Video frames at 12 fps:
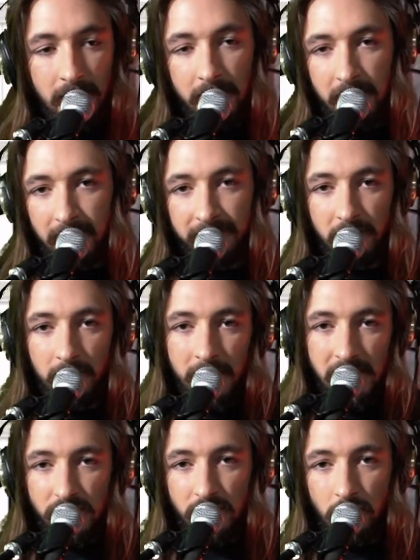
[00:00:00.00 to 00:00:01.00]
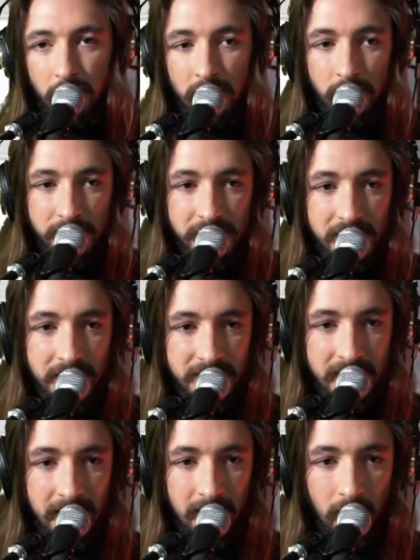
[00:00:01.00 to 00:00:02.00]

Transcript: Now, for a major chord, we're just going to take